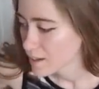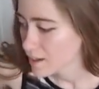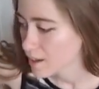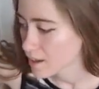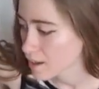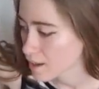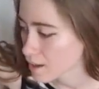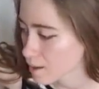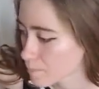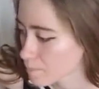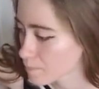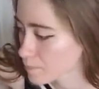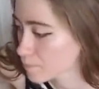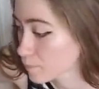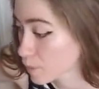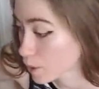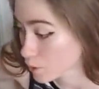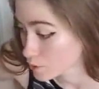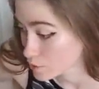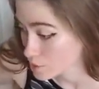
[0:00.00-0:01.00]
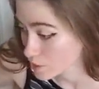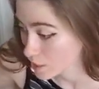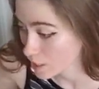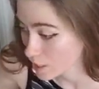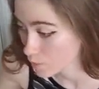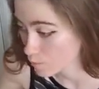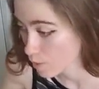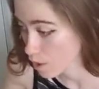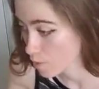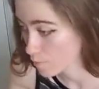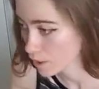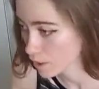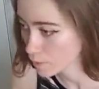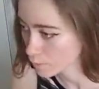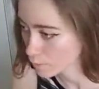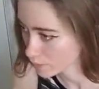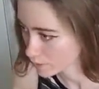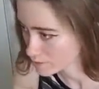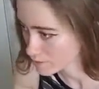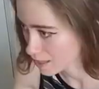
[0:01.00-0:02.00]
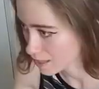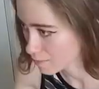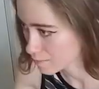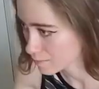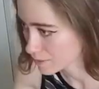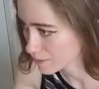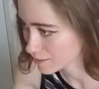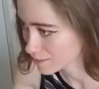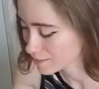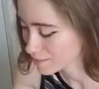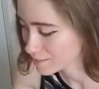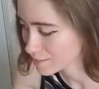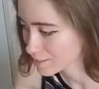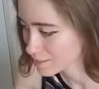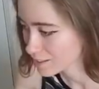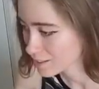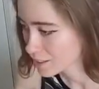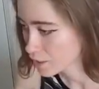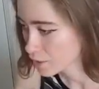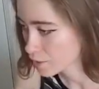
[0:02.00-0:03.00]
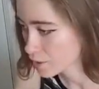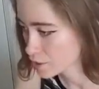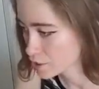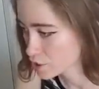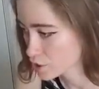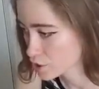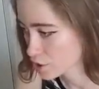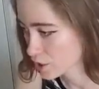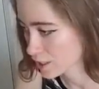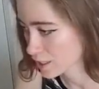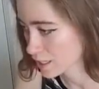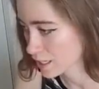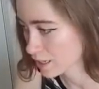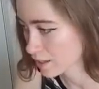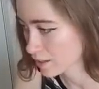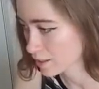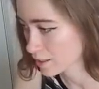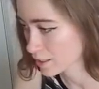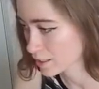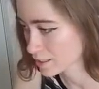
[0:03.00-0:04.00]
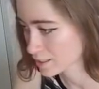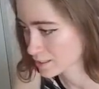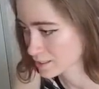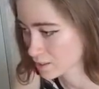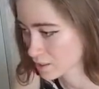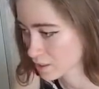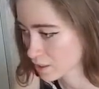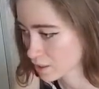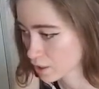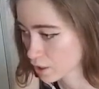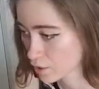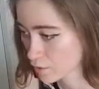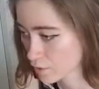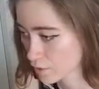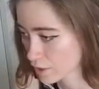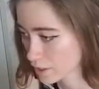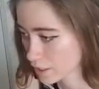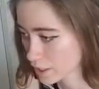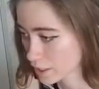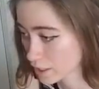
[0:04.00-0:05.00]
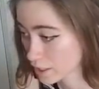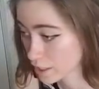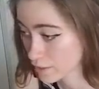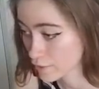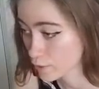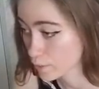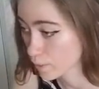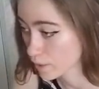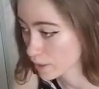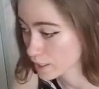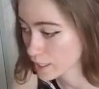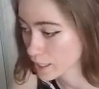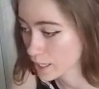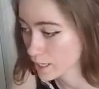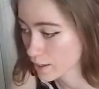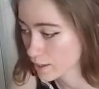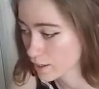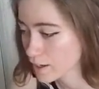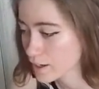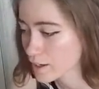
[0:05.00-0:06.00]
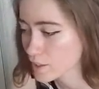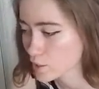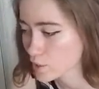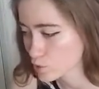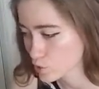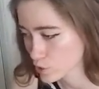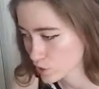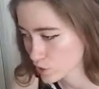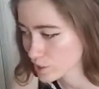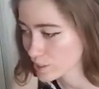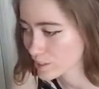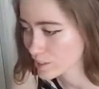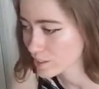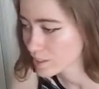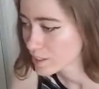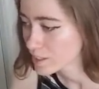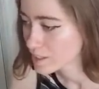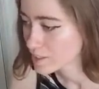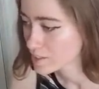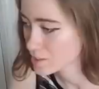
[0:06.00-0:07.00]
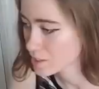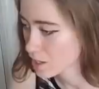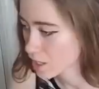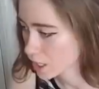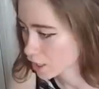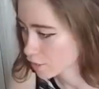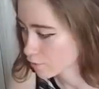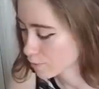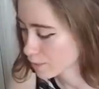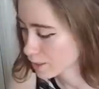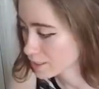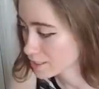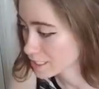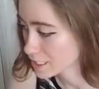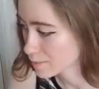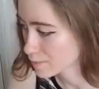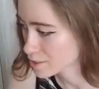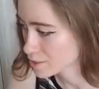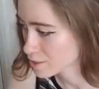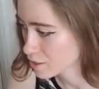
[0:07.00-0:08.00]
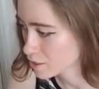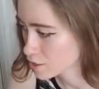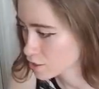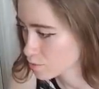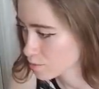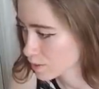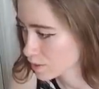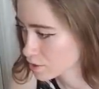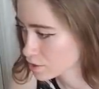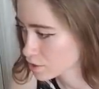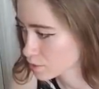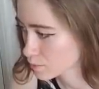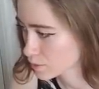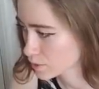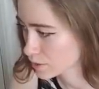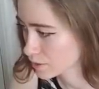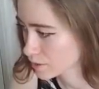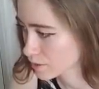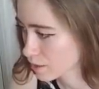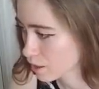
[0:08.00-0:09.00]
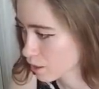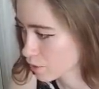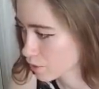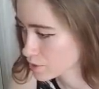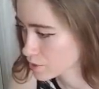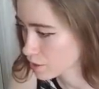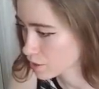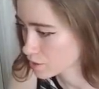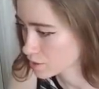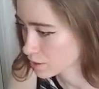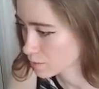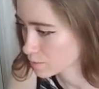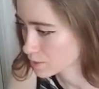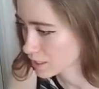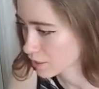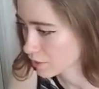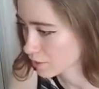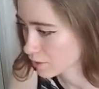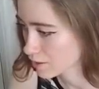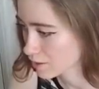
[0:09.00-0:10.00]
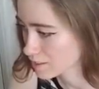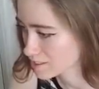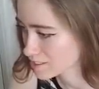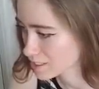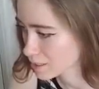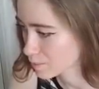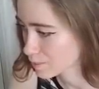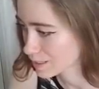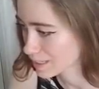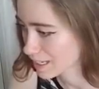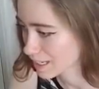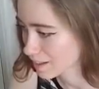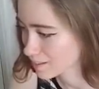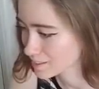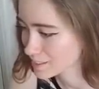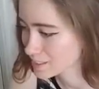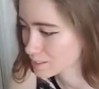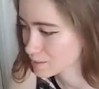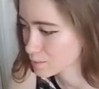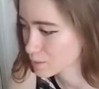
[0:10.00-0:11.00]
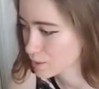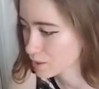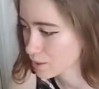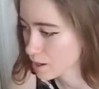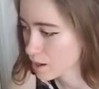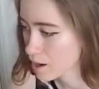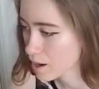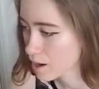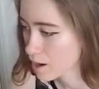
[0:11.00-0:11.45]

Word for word: Um, Mars at Walmart. What does that mean? Question Should I get a haircut? Because it's long, over a year. If you want to get a haircut, you should. There's a knockoff brand, Cinnamon Stars. It's wearing super good. All the stars come together into cinnamon galaxies and milk.